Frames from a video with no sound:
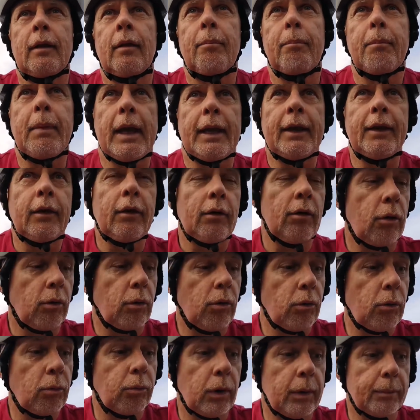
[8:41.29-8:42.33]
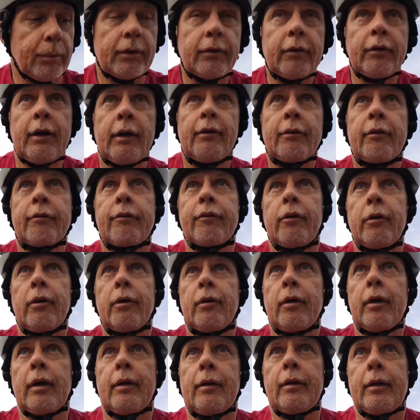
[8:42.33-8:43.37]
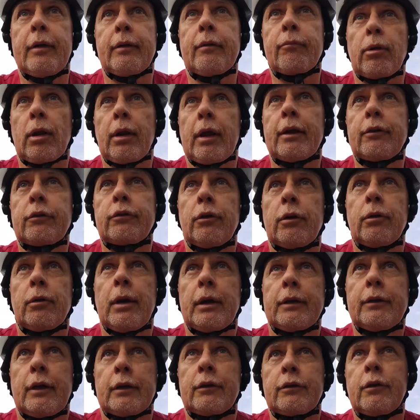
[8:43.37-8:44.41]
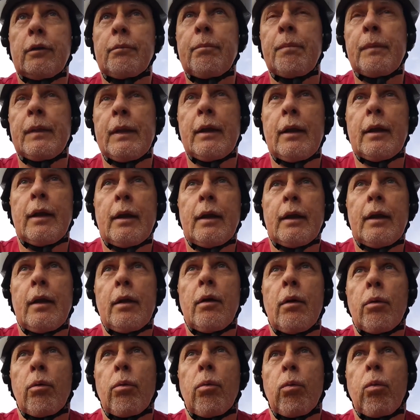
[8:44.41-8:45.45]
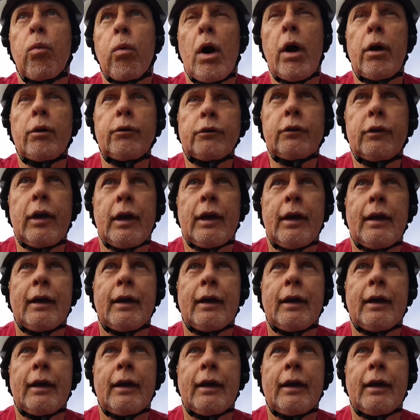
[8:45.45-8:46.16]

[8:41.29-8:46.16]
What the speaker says: men or women, for in relation to addiction, won't